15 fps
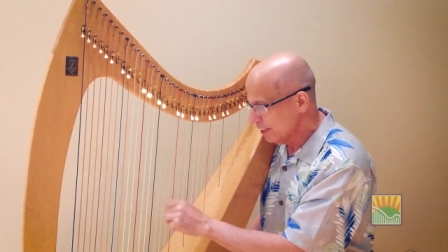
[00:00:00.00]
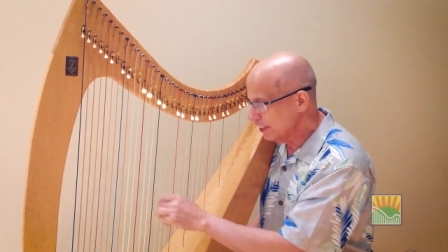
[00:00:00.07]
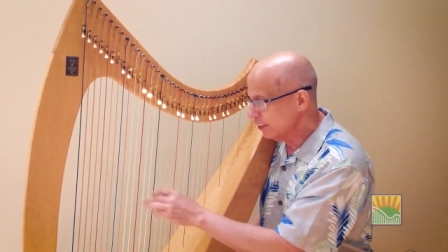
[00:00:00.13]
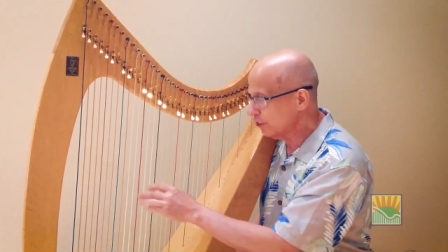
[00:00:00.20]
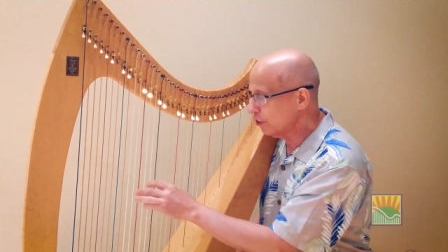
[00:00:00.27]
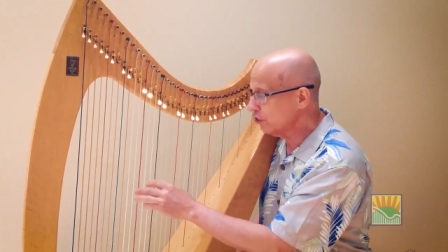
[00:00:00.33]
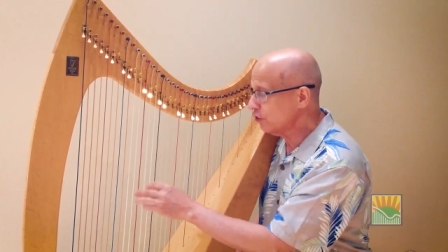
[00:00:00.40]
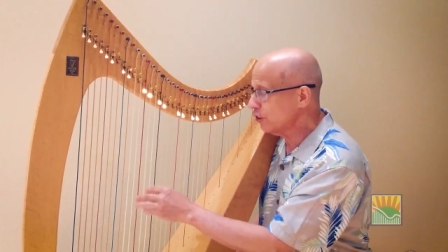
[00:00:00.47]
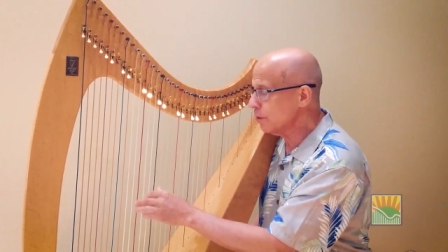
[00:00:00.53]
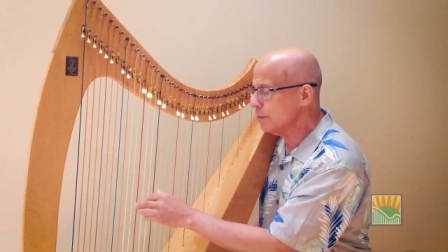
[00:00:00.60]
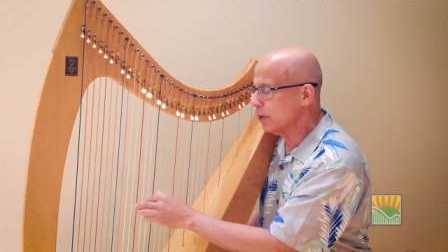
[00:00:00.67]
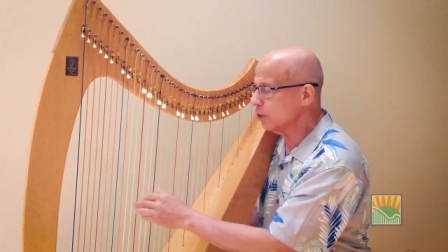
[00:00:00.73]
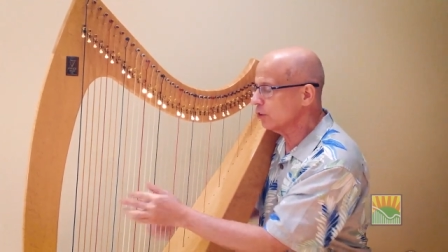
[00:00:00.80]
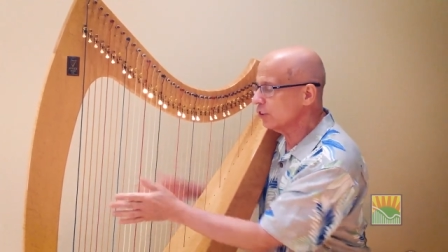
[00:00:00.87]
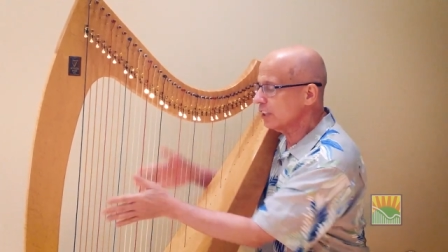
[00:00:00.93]
This is the
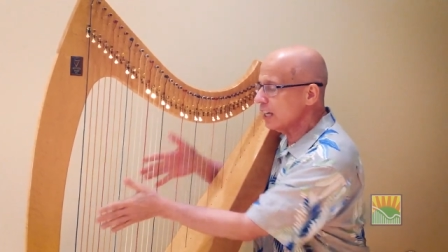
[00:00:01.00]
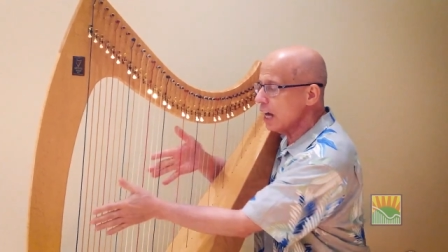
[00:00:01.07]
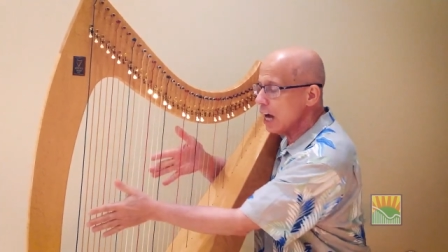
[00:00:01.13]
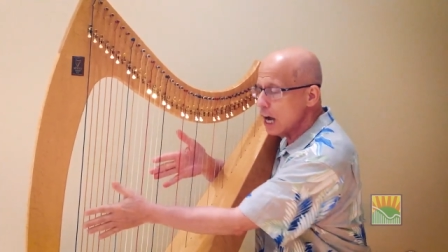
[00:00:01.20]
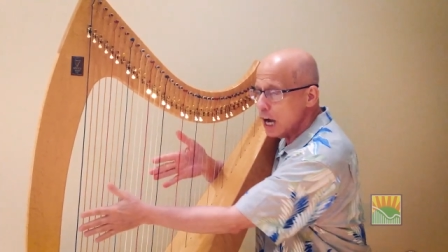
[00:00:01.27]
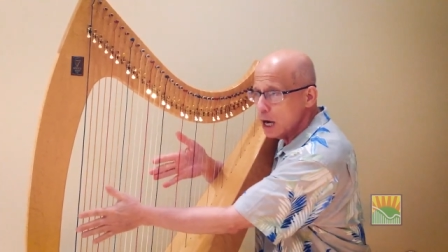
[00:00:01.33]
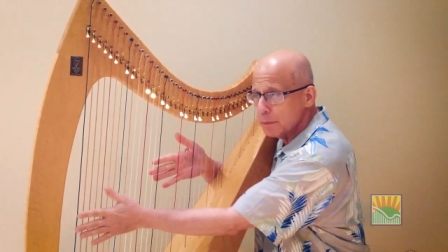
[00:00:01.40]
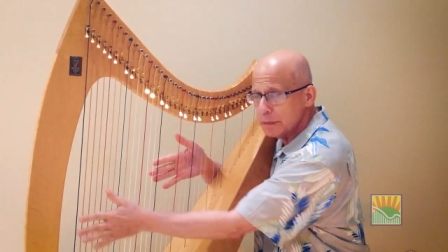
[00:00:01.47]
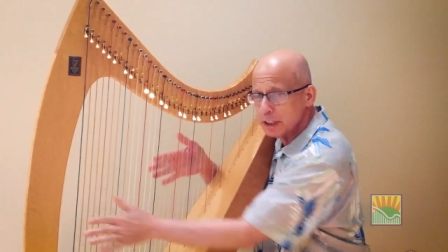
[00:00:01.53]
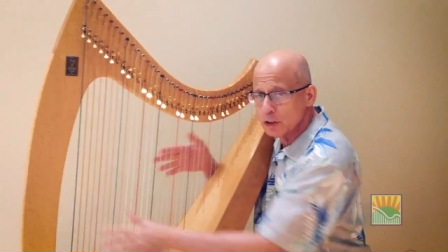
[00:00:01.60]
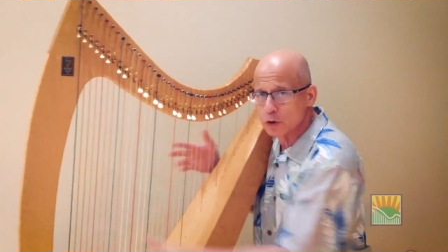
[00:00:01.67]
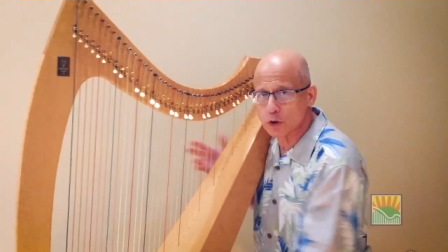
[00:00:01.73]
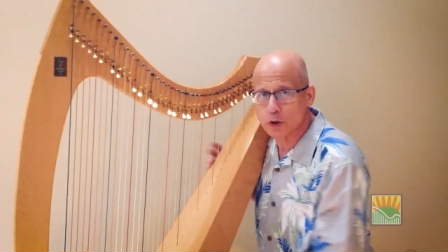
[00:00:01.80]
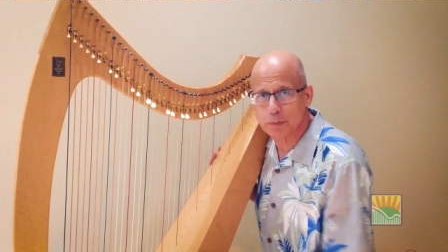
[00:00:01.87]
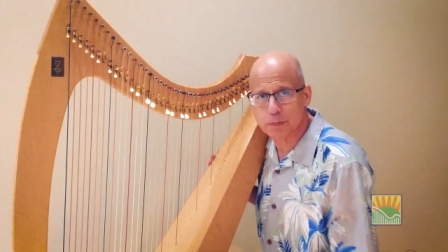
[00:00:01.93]
most common
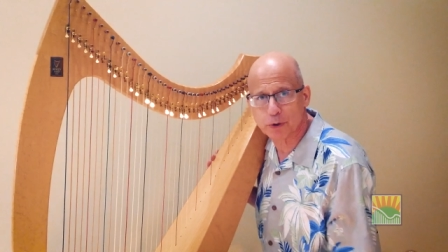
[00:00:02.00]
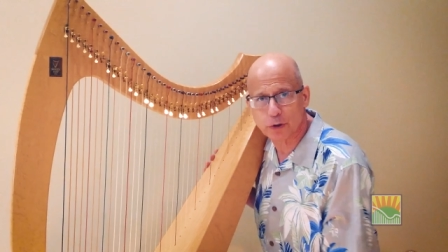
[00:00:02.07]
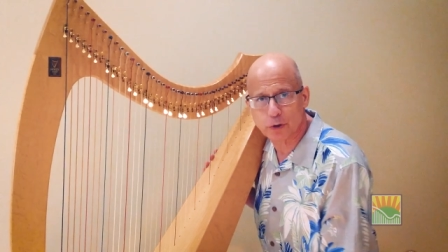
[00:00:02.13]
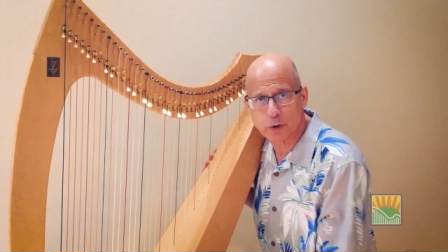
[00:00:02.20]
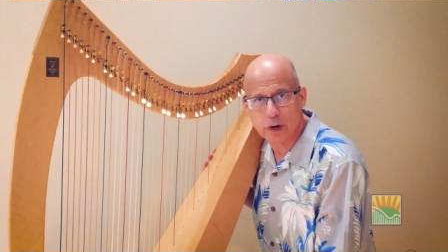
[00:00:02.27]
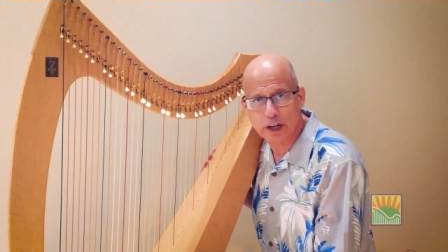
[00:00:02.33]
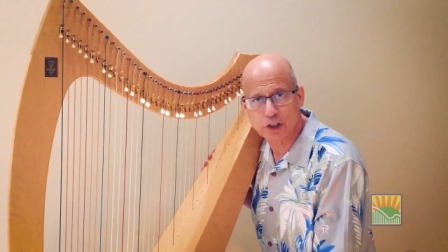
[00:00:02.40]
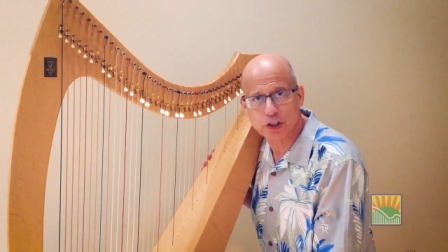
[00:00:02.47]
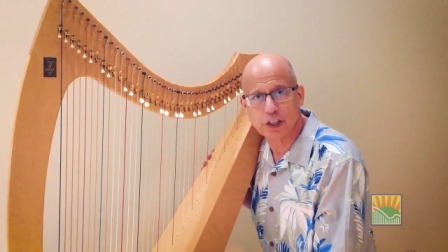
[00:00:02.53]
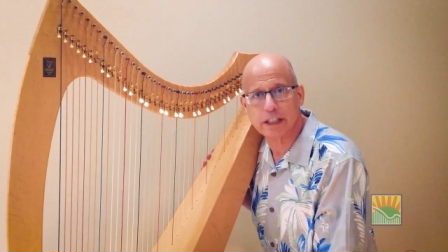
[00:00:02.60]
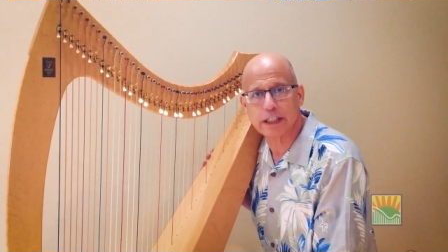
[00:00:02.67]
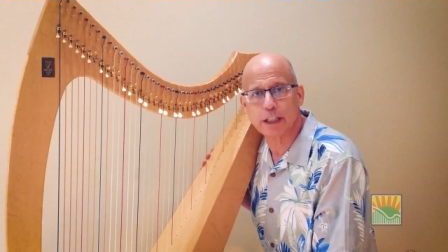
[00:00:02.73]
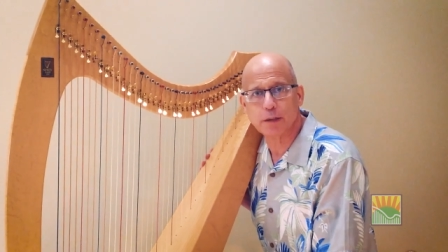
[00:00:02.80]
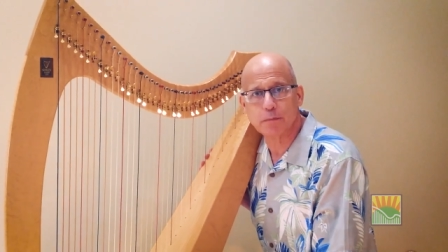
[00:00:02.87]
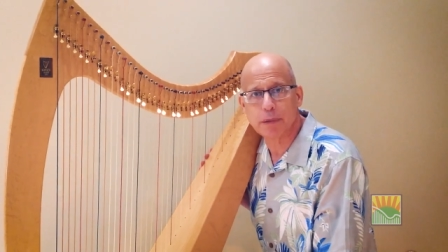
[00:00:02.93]
chord progression
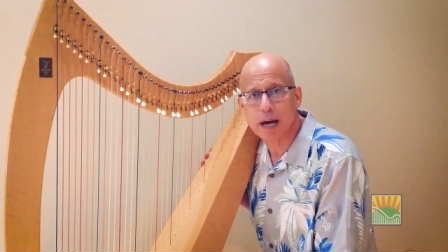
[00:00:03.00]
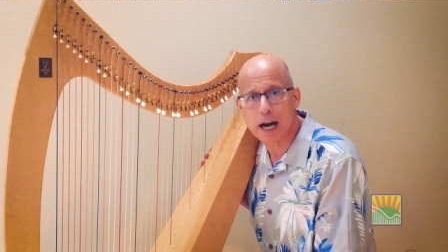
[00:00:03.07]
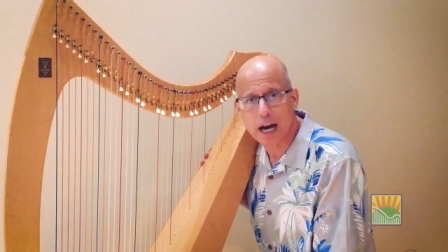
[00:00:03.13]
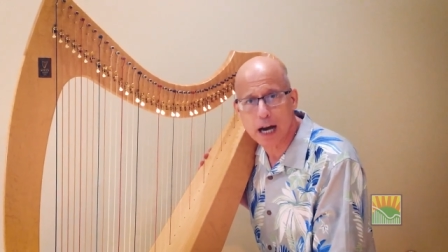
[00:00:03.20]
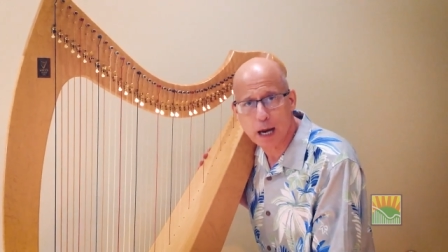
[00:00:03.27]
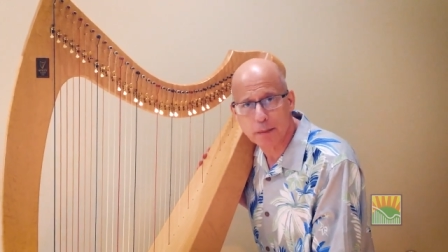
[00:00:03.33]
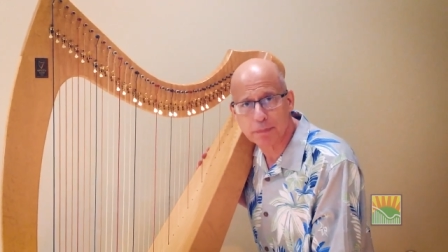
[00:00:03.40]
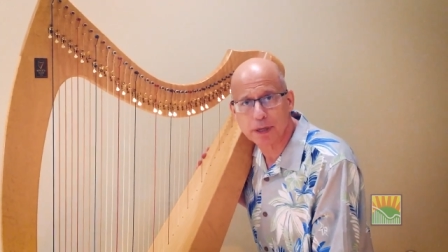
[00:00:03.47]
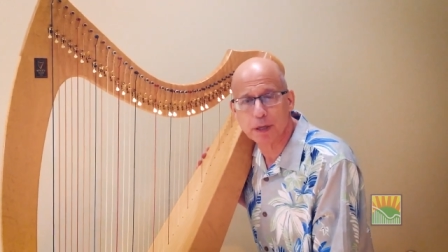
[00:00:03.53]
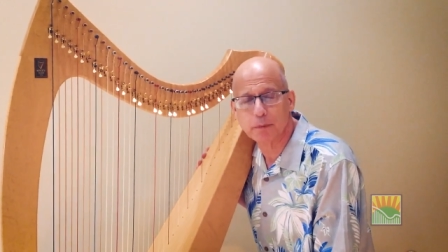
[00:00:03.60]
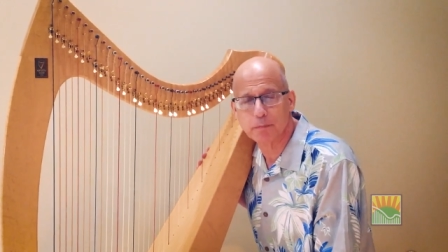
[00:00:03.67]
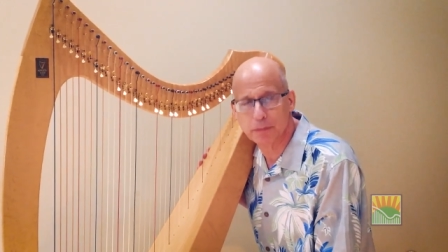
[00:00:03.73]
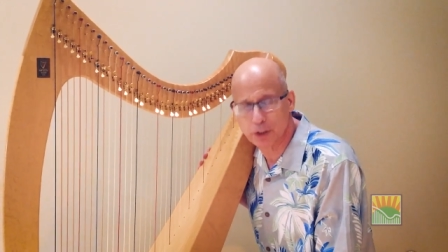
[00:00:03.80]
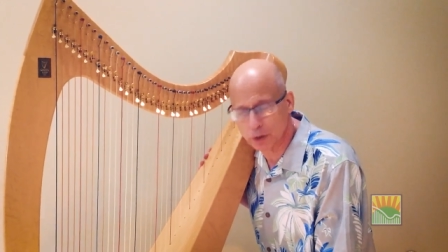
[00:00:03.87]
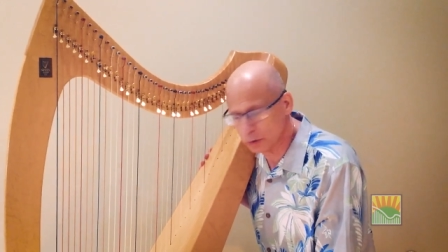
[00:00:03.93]
in pop
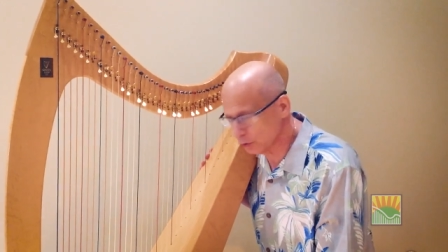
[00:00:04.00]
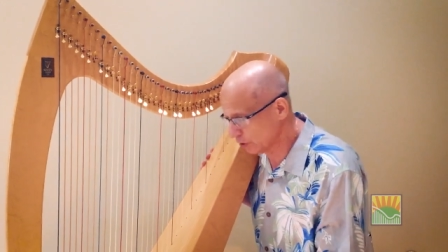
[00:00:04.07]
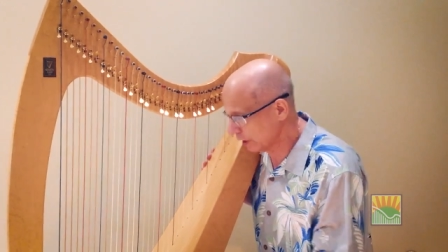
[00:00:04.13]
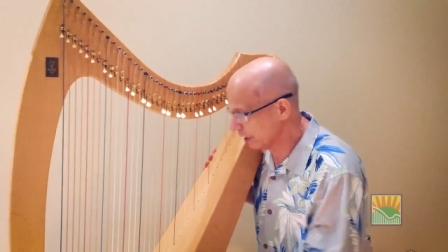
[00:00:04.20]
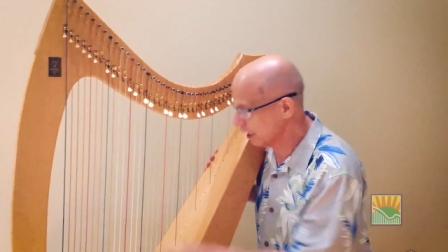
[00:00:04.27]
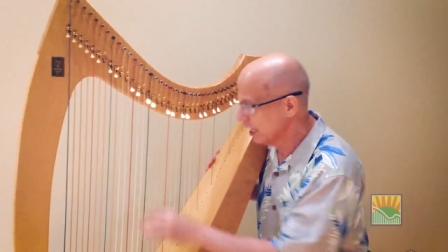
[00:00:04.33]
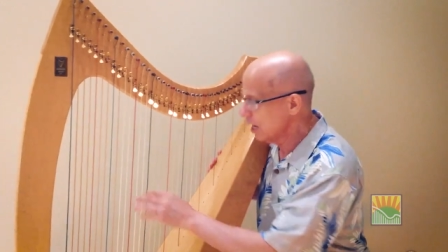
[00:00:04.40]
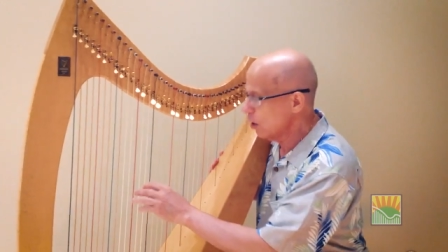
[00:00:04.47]
music.